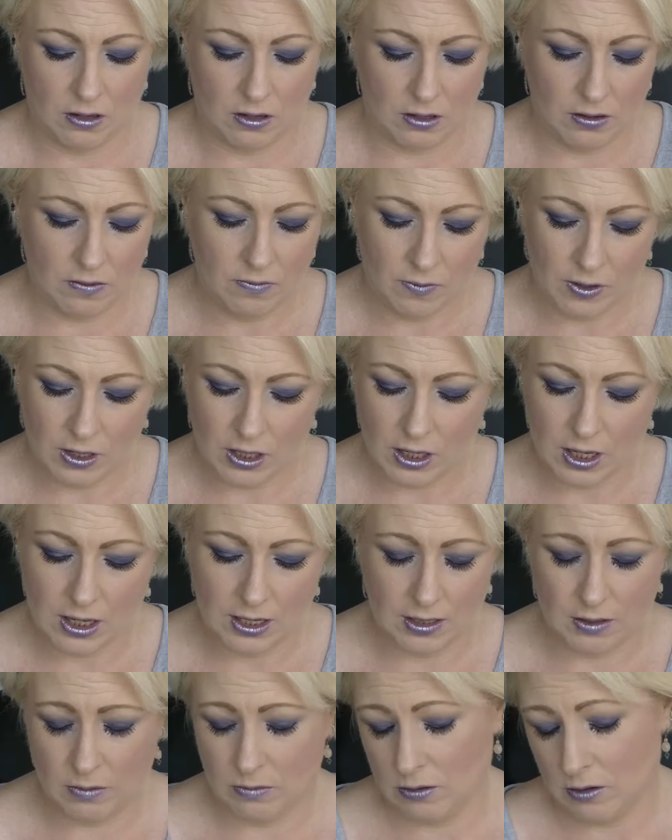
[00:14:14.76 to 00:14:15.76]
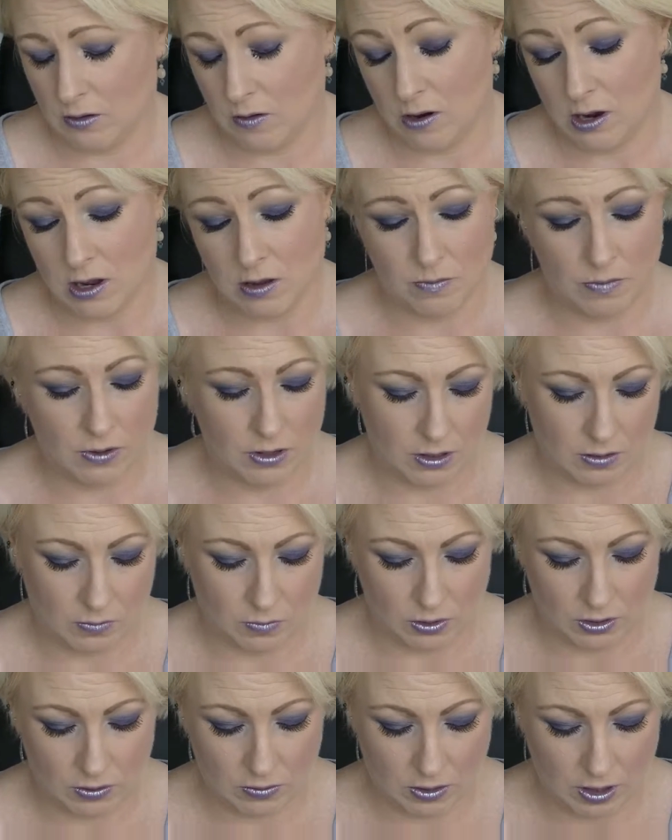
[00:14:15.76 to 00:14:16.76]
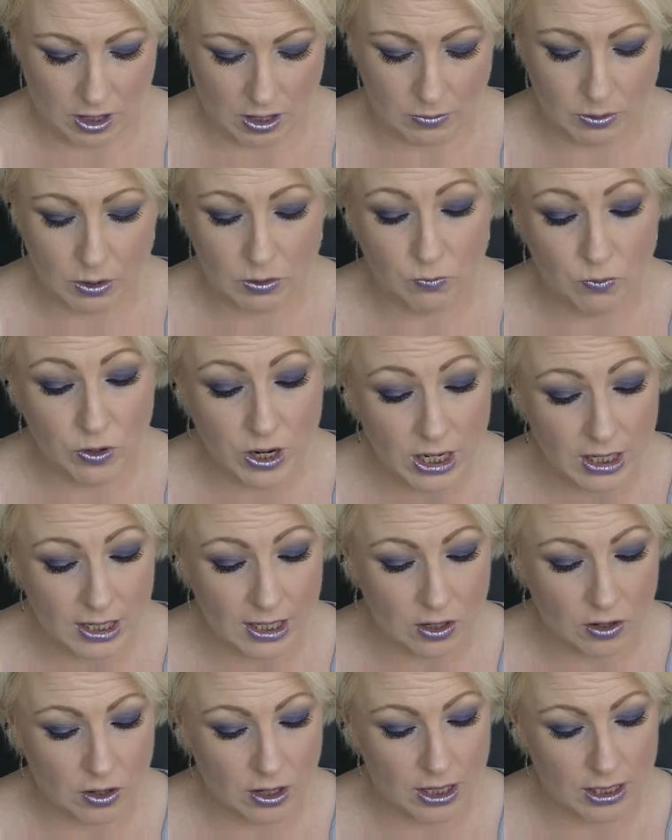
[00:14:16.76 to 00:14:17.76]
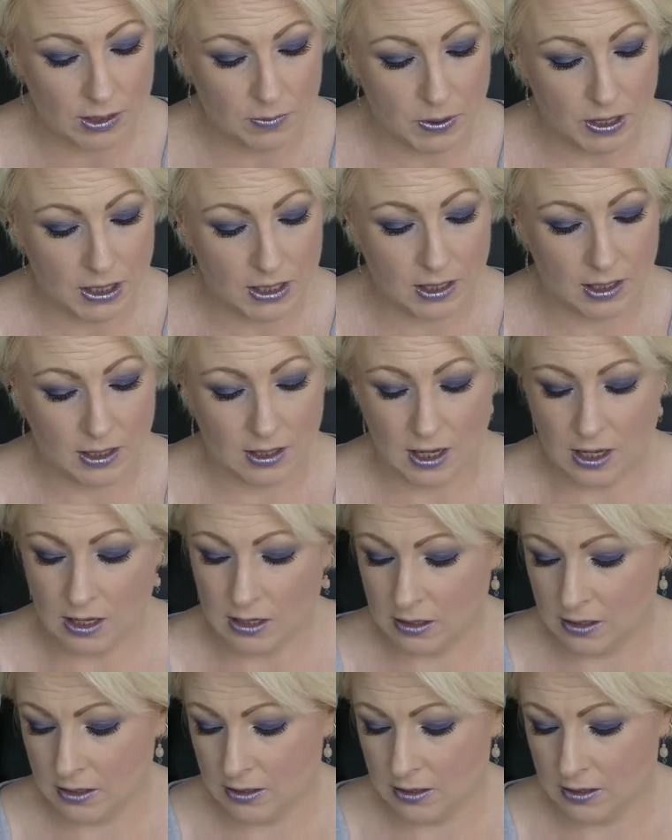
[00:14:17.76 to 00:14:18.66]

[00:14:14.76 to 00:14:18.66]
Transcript: Didn't realise it was cream. I was really not expecting that.